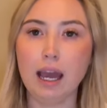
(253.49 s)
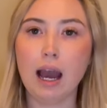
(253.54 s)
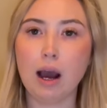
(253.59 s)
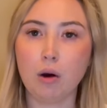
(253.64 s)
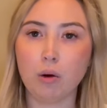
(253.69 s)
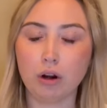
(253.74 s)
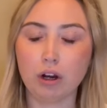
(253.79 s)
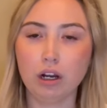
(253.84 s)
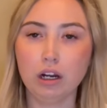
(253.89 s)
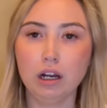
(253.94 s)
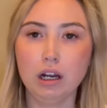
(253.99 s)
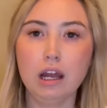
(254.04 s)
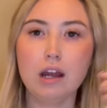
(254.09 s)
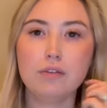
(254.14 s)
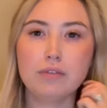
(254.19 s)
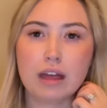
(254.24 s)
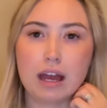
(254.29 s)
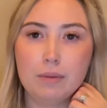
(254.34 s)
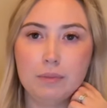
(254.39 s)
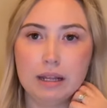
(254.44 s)
counter, if
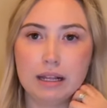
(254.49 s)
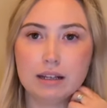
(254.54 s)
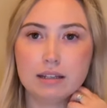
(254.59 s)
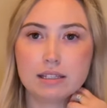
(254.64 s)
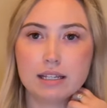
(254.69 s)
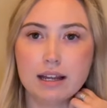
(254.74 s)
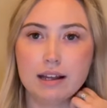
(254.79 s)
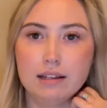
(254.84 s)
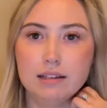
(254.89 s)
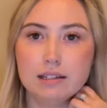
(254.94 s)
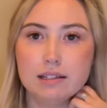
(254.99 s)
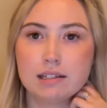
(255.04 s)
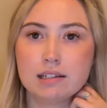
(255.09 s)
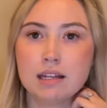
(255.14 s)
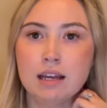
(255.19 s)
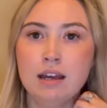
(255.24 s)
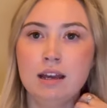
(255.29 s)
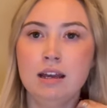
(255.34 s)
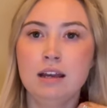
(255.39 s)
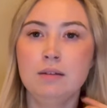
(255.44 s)
that makes sense.
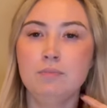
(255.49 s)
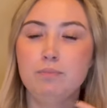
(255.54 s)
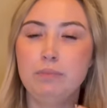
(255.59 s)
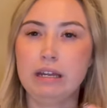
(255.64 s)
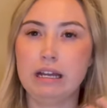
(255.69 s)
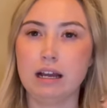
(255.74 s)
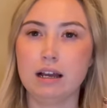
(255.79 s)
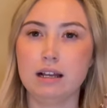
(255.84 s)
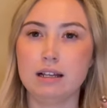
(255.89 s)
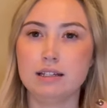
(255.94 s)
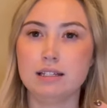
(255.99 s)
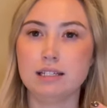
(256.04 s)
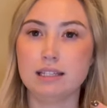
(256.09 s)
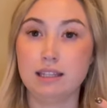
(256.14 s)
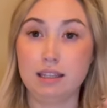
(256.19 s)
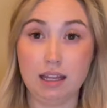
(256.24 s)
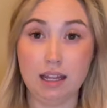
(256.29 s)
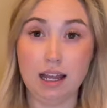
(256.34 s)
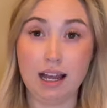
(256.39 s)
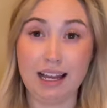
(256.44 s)
Because
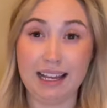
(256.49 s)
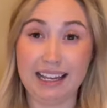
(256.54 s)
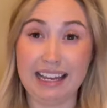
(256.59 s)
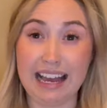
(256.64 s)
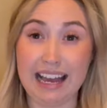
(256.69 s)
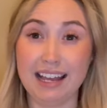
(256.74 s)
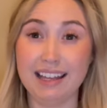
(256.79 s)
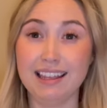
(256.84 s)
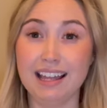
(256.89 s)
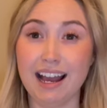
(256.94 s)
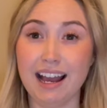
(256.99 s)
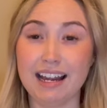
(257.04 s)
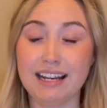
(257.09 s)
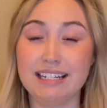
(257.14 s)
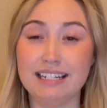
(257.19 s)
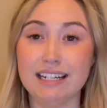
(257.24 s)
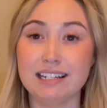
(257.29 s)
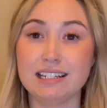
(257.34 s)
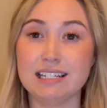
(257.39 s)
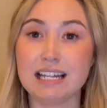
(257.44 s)
again, the
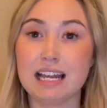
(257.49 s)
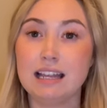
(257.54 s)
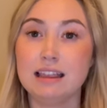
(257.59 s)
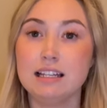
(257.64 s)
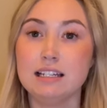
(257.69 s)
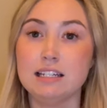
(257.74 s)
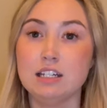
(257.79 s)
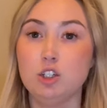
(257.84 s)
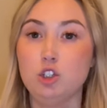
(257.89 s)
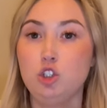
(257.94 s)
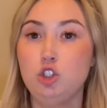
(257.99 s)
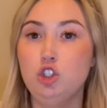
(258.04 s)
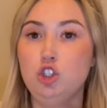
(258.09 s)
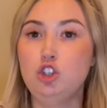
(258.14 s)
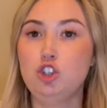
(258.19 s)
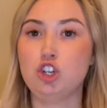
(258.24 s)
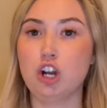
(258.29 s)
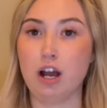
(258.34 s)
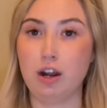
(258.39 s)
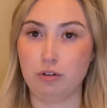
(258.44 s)
idea is that this is
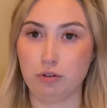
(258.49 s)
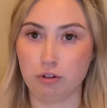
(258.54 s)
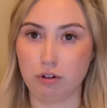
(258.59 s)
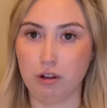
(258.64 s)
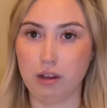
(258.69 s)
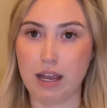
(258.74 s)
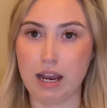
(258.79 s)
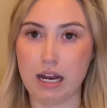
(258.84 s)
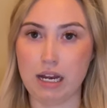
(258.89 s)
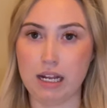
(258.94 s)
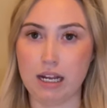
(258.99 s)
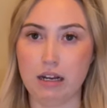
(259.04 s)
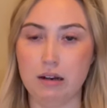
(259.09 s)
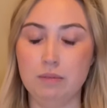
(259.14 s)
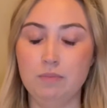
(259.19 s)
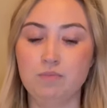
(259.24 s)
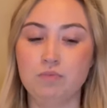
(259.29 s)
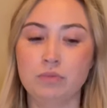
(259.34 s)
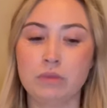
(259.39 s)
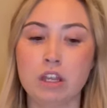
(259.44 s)
general lighting.
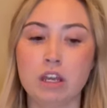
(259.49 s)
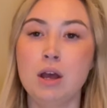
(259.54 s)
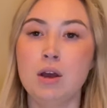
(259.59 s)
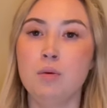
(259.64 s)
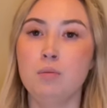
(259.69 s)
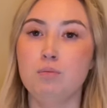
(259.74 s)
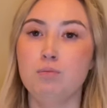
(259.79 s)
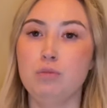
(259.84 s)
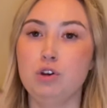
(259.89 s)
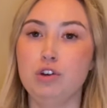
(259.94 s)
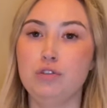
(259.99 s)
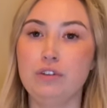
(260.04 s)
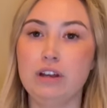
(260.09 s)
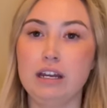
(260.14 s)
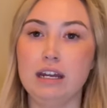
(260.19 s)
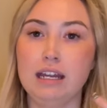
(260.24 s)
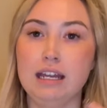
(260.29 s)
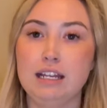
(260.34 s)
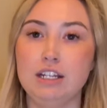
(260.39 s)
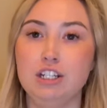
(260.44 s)
Moving
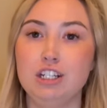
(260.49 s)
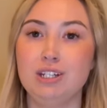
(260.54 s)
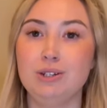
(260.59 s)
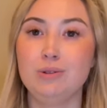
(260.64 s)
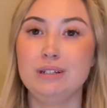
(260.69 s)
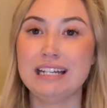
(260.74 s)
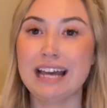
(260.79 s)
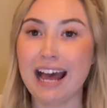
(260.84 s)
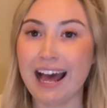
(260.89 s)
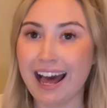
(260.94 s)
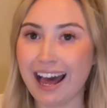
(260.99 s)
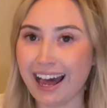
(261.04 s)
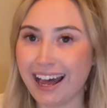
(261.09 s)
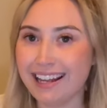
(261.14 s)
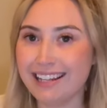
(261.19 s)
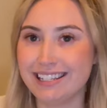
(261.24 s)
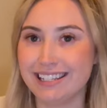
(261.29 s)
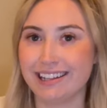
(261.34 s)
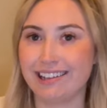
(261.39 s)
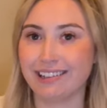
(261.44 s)
into
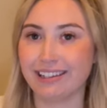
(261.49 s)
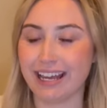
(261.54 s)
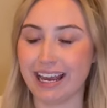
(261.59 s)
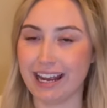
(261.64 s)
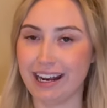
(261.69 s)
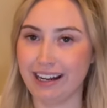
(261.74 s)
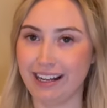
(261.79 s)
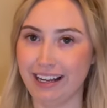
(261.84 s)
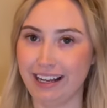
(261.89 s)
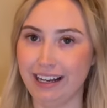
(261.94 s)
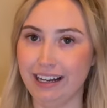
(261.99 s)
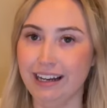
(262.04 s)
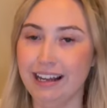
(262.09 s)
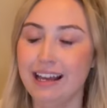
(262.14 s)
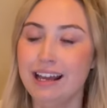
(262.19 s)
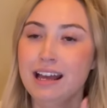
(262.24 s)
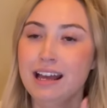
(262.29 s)
task lighting,